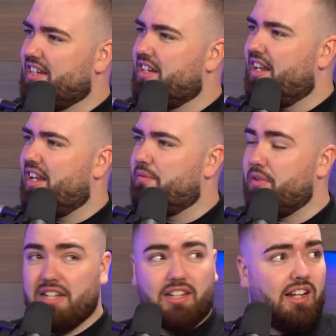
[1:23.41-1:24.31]
It didn't,
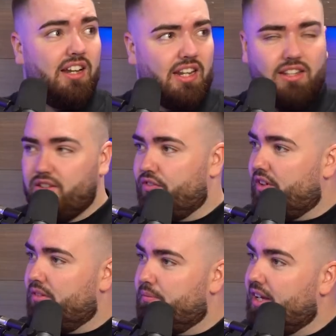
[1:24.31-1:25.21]
but it, clearly, it's a
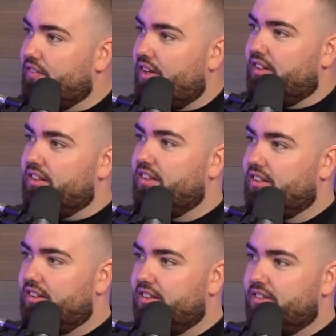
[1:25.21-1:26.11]
fucking big event.
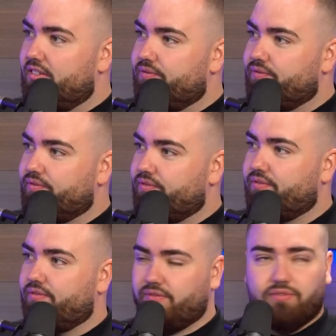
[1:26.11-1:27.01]
It was it
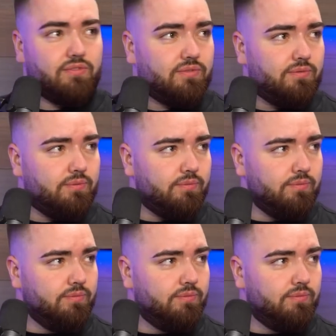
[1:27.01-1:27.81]
was actually nuts.